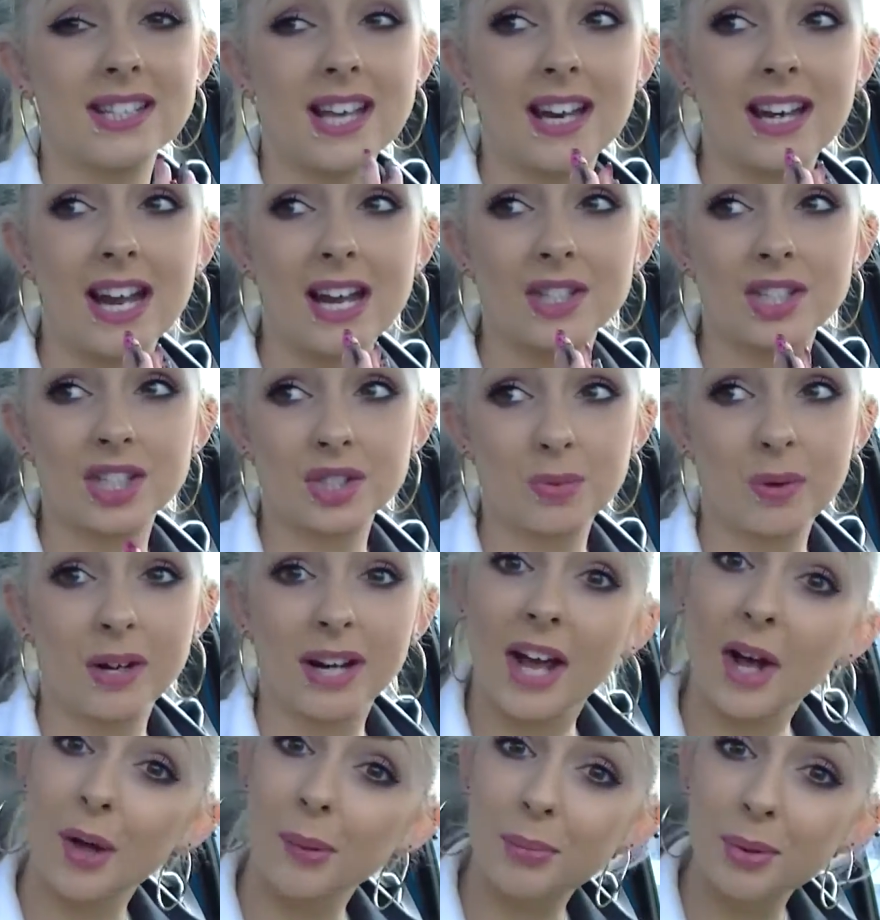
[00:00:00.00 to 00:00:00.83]
And I just want
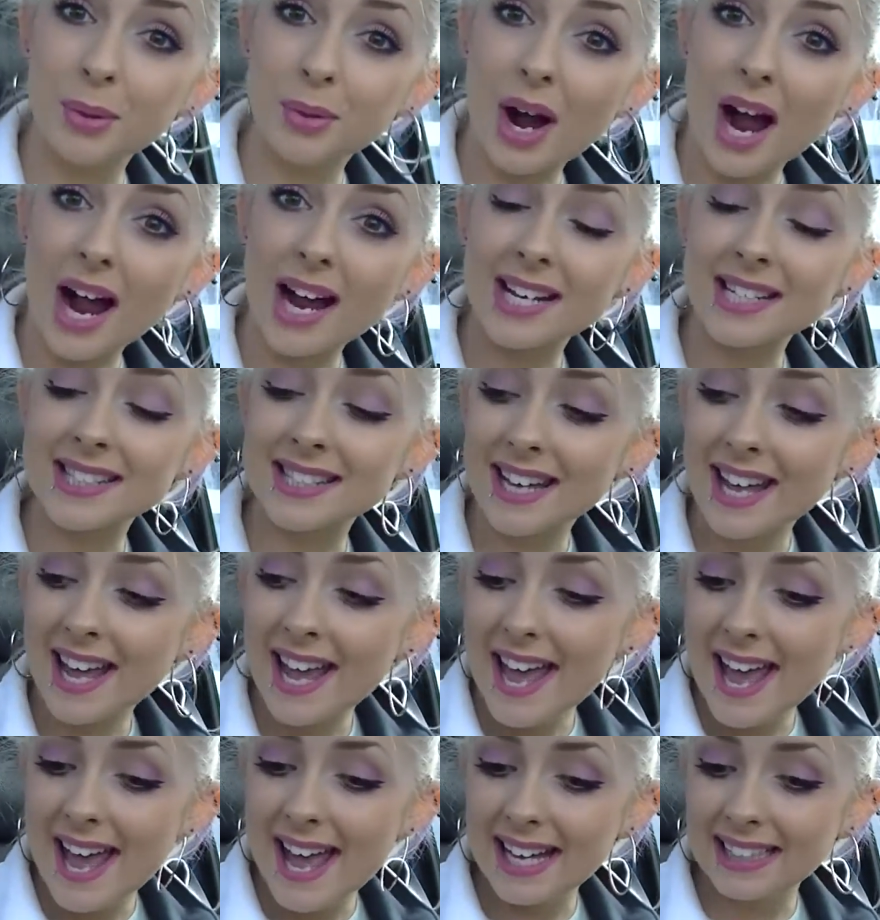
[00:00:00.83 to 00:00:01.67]
to help you guys
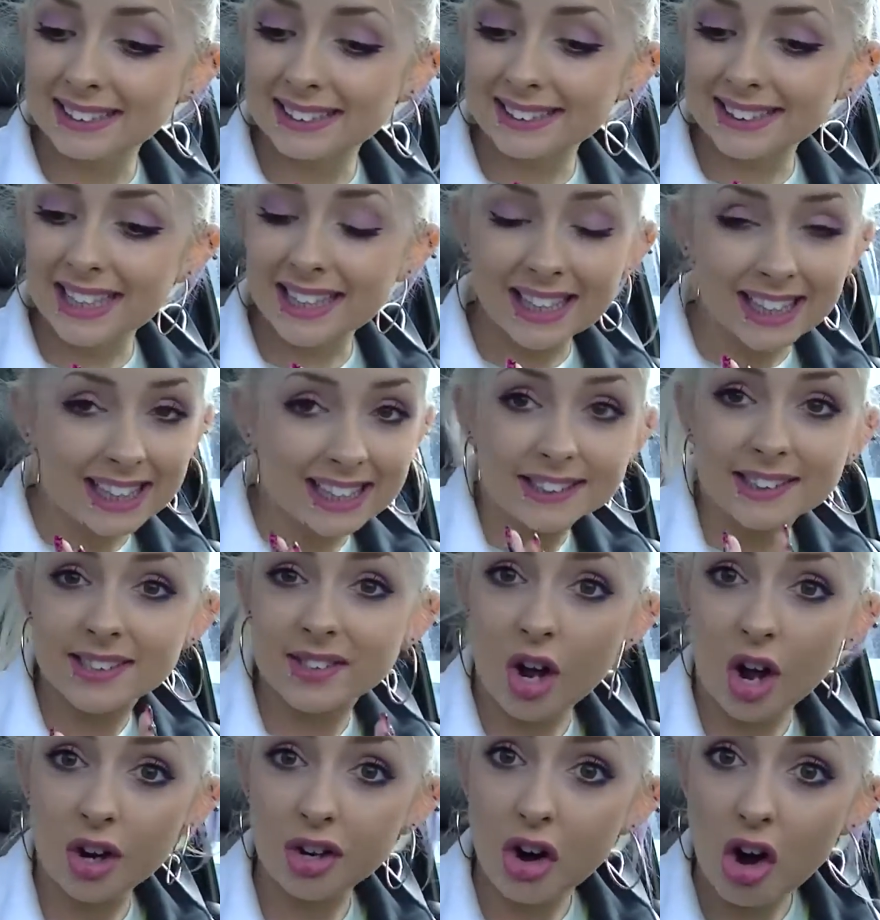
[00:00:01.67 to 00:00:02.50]
and say like it's
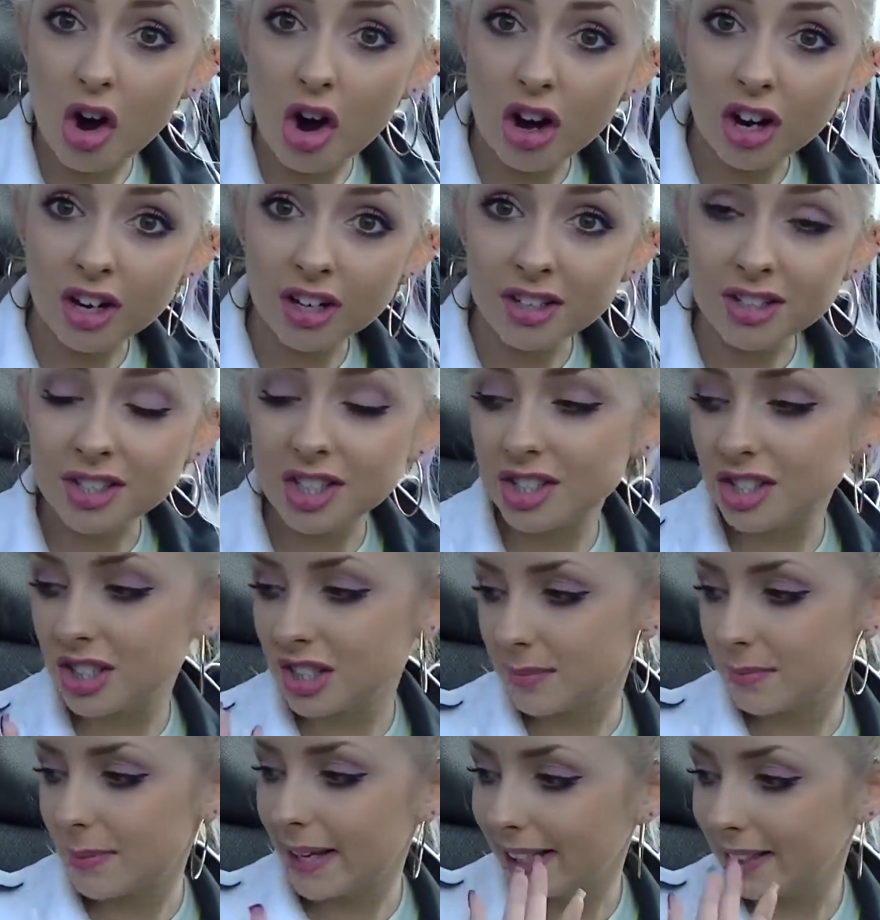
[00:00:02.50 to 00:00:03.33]
not hard to
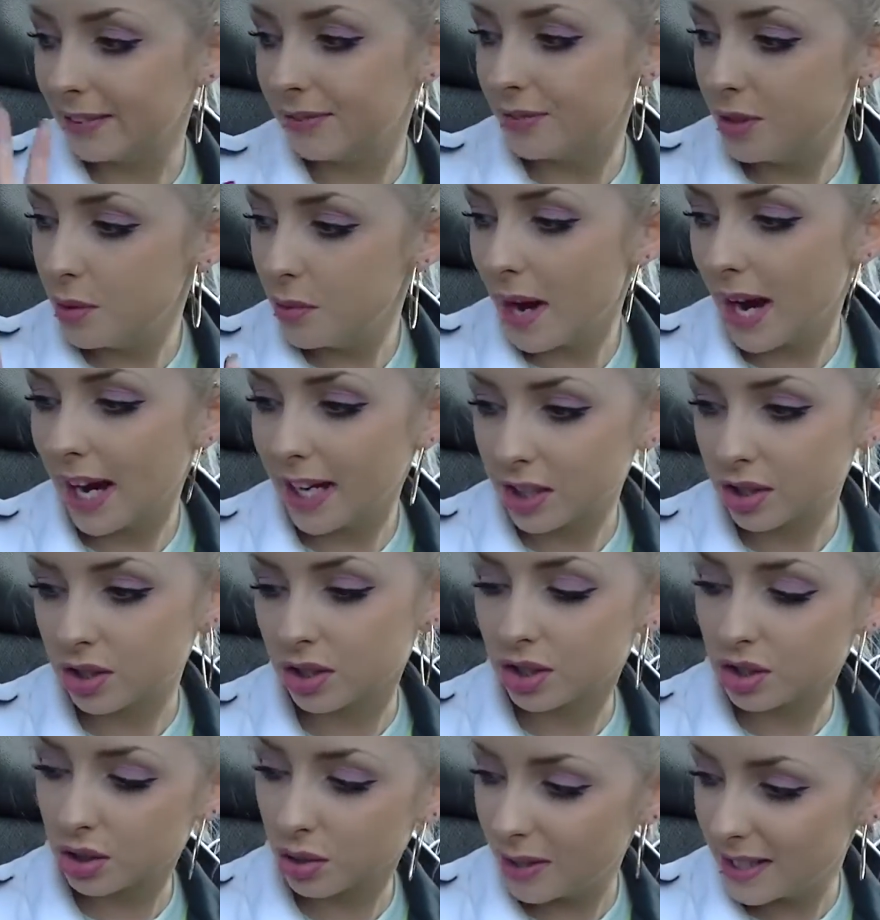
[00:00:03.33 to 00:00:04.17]
just make a few
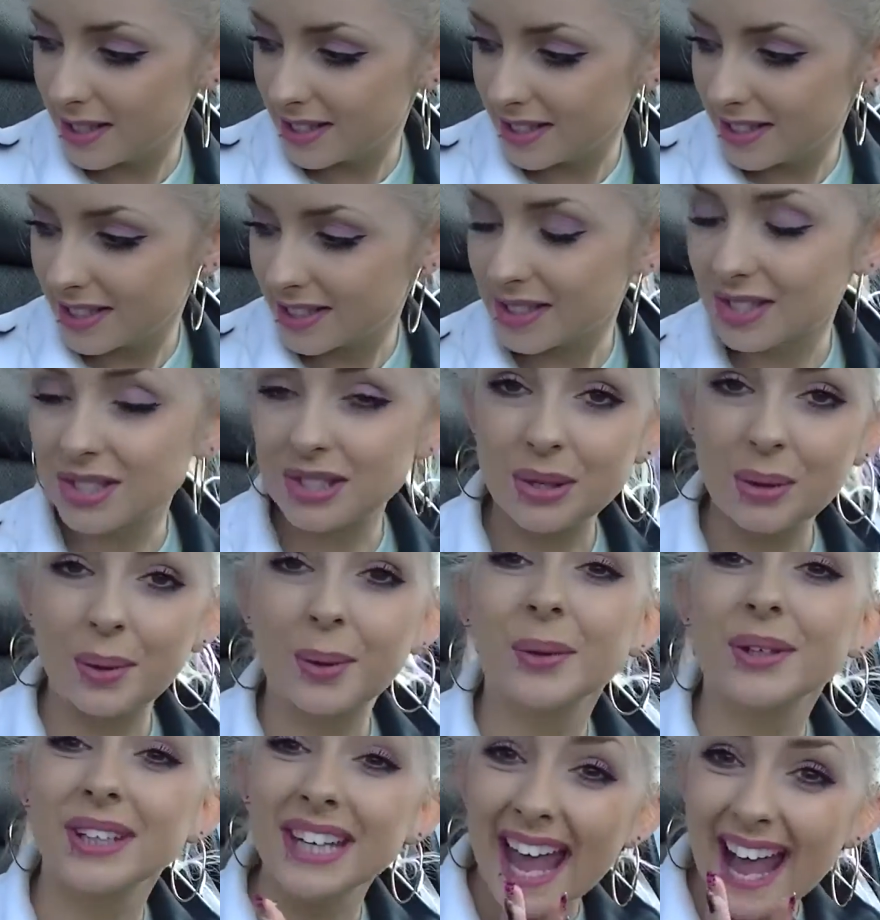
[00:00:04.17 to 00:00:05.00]
extra choices.
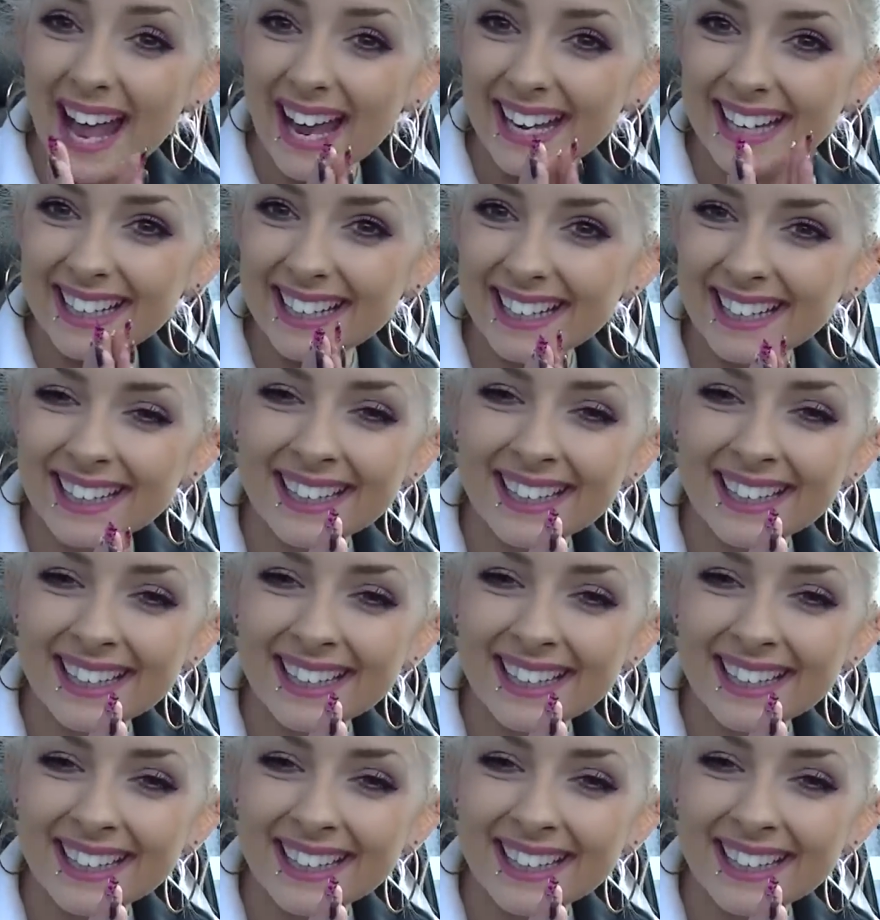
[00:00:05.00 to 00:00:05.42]
So yay!